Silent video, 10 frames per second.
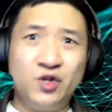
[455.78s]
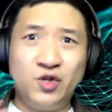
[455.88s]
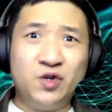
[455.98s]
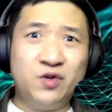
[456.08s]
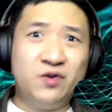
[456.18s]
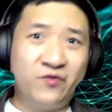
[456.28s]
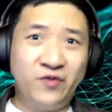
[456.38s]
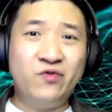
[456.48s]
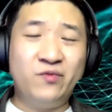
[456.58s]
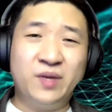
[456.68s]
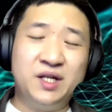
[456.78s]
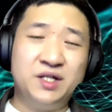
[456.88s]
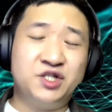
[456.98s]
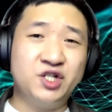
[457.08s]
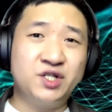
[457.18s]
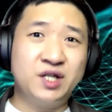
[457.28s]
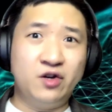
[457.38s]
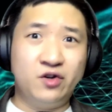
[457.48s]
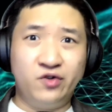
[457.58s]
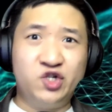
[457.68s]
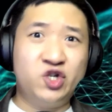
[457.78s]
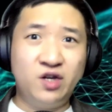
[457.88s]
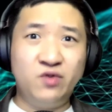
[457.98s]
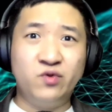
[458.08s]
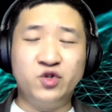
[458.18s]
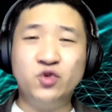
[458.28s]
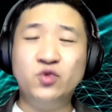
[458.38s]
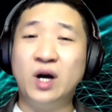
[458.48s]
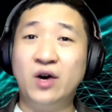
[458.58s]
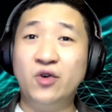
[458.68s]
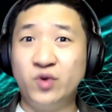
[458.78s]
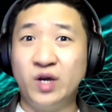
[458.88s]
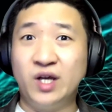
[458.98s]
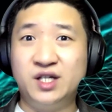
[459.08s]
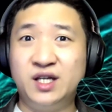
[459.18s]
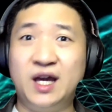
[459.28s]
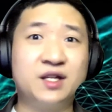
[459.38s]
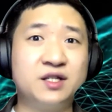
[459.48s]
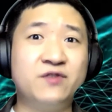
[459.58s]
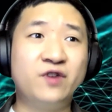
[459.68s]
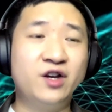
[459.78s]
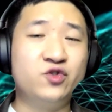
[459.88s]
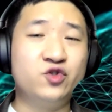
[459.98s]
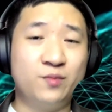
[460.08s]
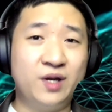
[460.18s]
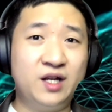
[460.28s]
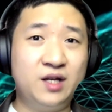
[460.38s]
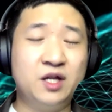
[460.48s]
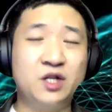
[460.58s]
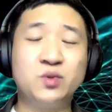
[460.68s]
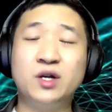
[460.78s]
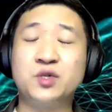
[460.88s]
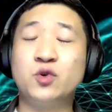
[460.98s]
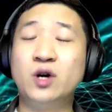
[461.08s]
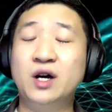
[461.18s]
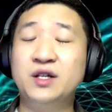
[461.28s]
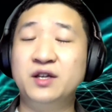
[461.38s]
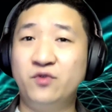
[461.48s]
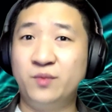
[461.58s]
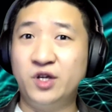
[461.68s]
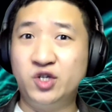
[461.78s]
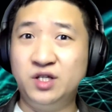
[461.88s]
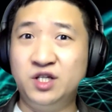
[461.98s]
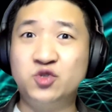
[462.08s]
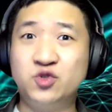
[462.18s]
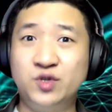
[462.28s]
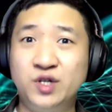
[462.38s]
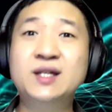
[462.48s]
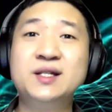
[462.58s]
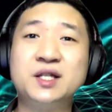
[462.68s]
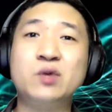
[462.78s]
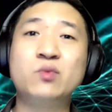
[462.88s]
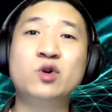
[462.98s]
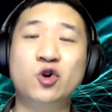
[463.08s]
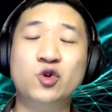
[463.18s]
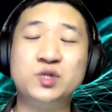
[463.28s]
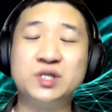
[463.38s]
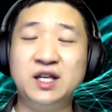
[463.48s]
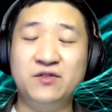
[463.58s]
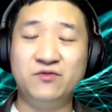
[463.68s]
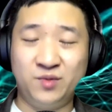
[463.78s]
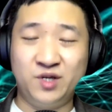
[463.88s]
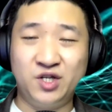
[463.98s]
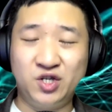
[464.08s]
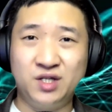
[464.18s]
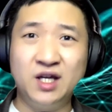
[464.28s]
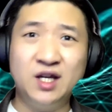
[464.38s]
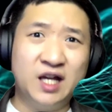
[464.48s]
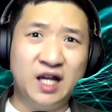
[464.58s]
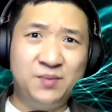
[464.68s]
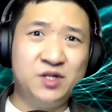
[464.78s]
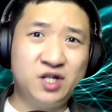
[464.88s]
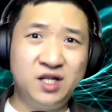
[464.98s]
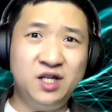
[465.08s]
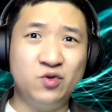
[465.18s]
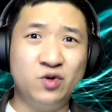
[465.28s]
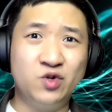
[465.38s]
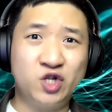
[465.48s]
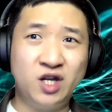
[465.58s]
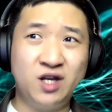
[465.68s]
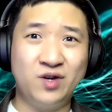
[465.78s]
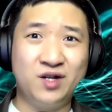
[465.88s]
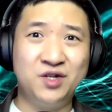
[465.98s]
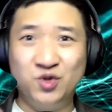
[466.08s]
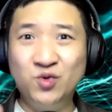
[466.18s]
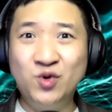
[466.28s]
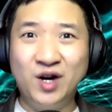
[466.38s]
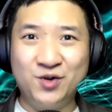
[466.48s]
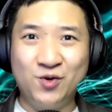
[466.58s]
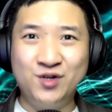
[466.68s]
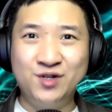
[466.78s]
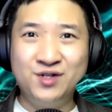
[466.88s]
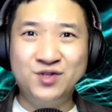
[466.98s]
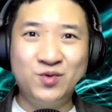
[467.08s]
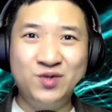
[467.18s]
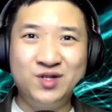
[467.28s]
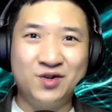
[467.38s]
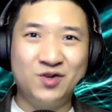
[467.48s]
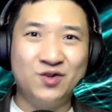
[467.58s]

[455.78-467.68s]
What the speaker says: so a few minutes just now, I already shared with you how to actually identify your domain name as well as all other information, including server or hosting information. Especially you want to check whether you are the owner to the